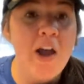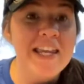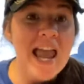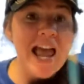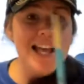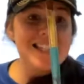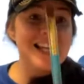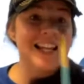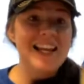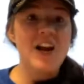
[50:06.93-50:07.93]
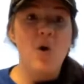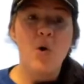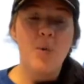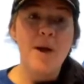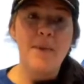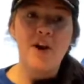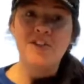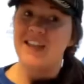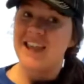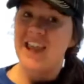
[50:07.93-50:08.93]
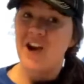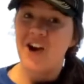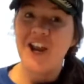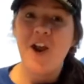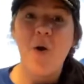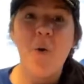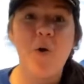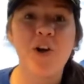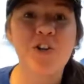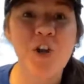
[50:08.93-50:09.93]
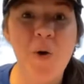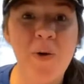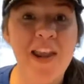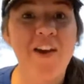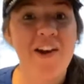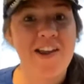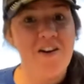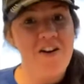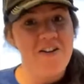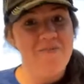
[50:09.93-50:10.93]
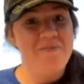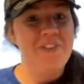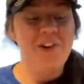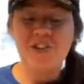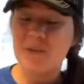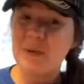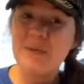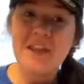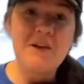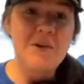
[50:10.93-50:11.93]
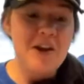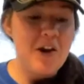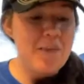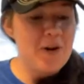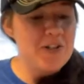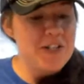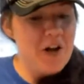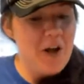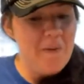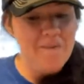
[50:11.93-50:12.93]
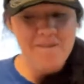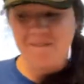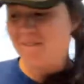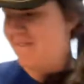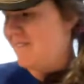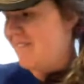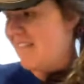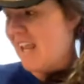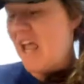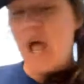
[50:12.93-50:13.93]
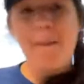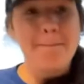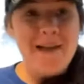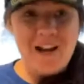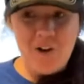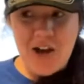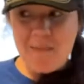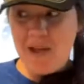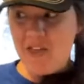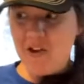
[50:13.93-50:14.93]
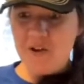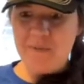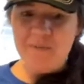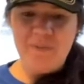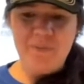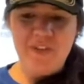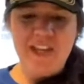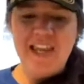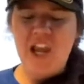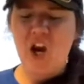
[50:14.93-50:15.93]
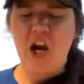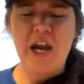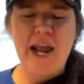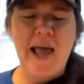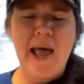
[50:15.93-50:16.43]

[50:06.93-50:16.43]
Yes, Aaliyah, or what purse they carry or don't carry at all. There are some people that don't carry a purse at all. My grandmother carried